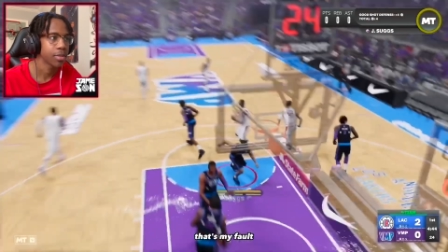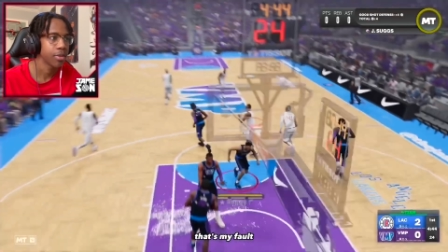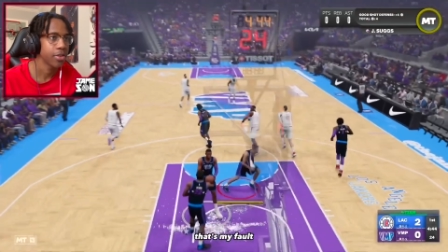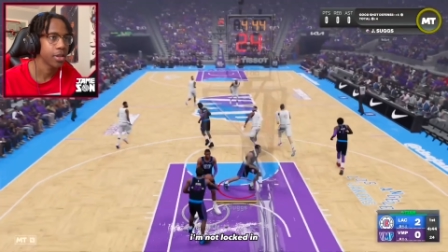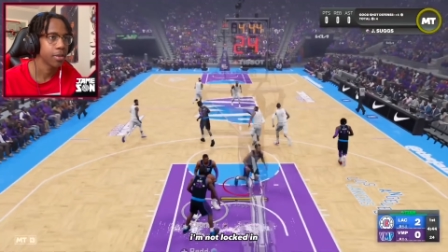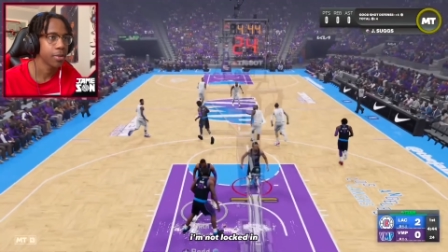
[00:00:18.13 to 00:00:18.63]
my
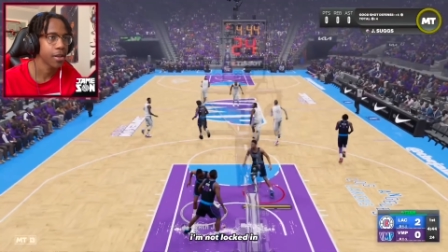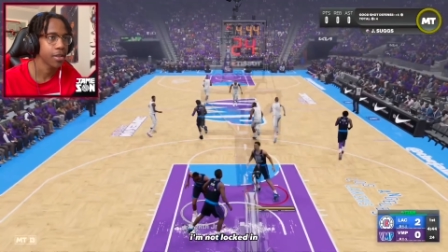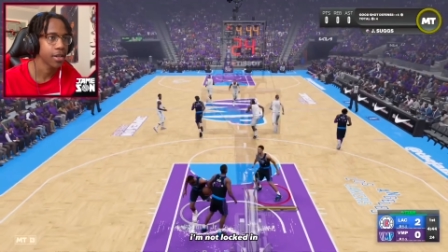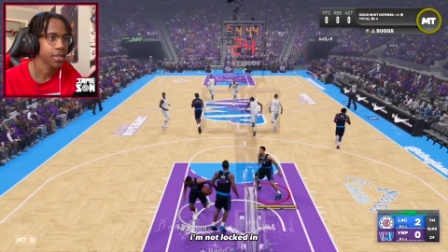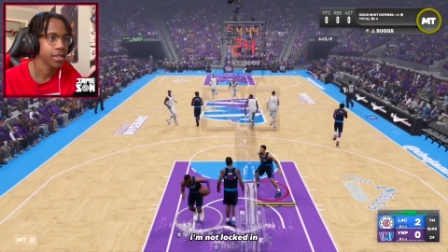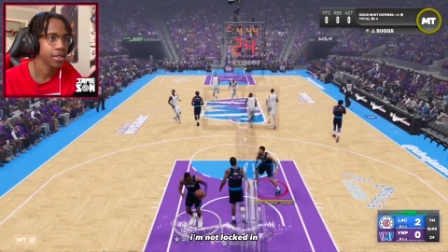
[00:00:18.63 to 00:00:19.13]
fault. I'm not
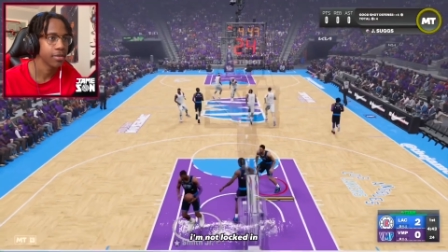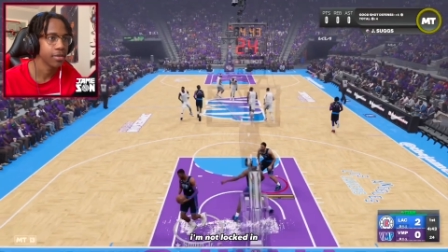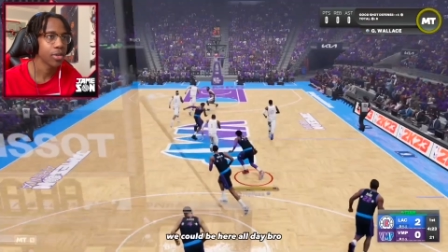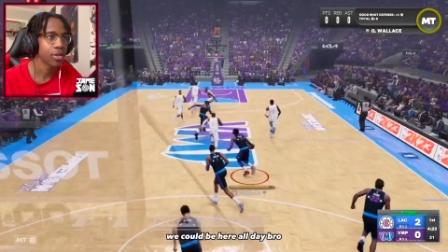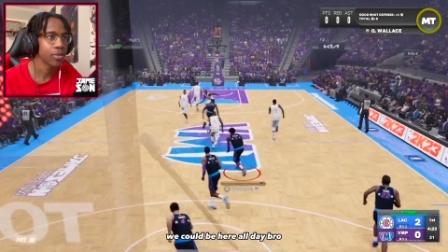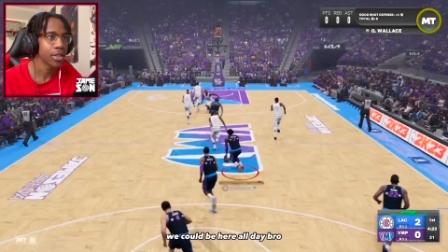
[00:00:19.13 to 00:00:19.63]
locked in.
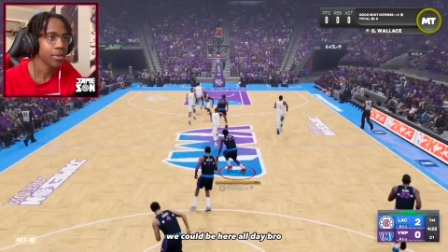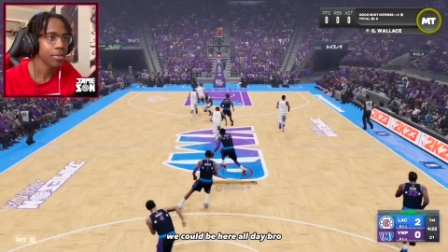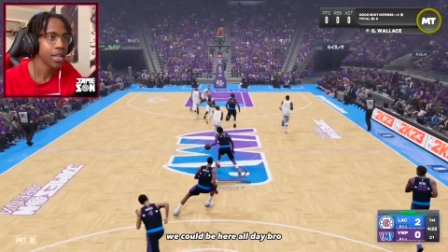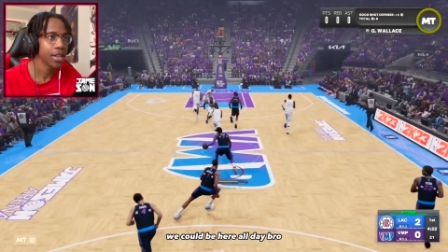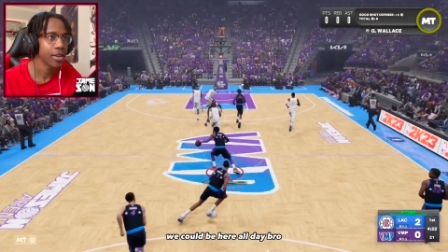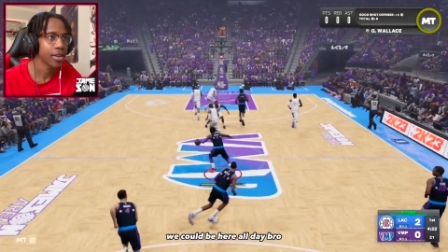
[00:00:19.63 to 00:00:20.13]
We could be
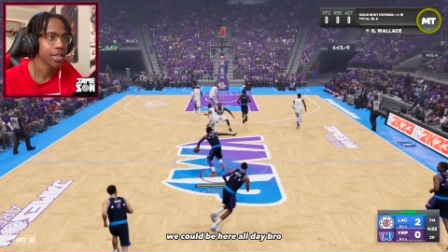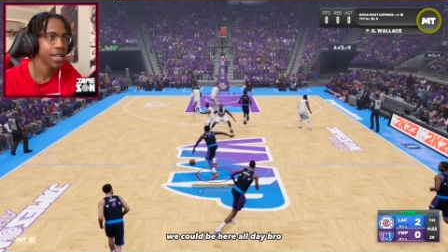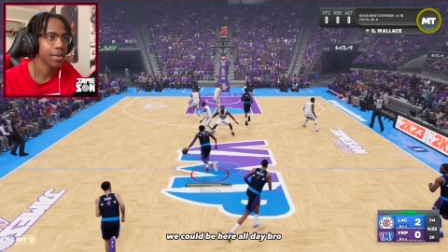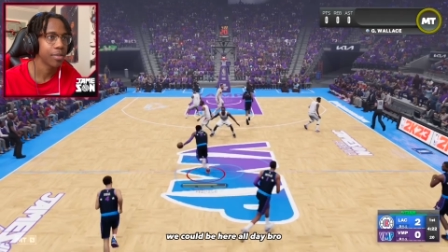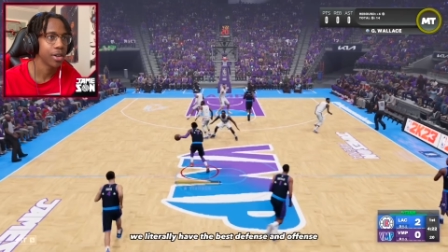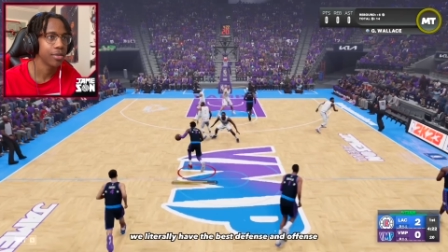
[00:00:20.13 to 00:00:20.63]
here all day, bro.